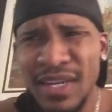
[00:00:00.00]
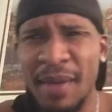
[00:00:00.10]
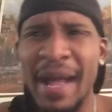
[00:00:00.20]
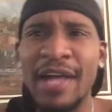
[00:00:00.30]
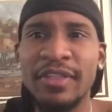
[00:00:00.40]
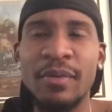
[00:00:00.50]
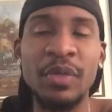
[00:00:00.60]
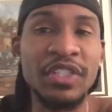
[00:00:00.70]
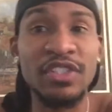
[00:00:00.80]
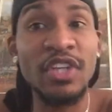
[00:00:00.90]
about them,
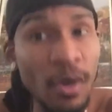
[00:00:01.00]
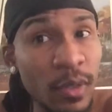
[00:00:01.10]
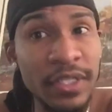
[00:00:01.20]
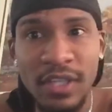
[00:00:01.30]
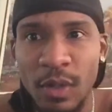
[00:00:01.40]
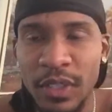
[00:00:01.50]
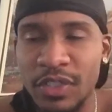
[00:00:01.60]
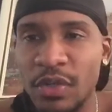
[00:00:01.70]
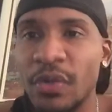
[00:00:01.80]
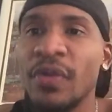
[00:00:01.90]
which is totally, totally
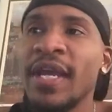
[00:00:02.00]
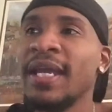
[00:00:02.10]
true.